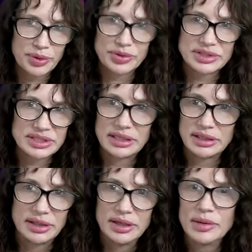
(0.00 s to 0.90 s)

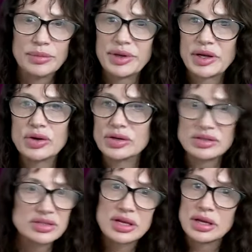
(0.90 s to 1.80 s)
person
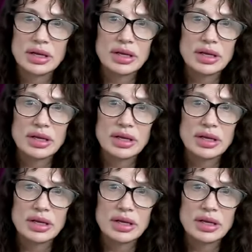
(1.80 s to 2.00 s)
because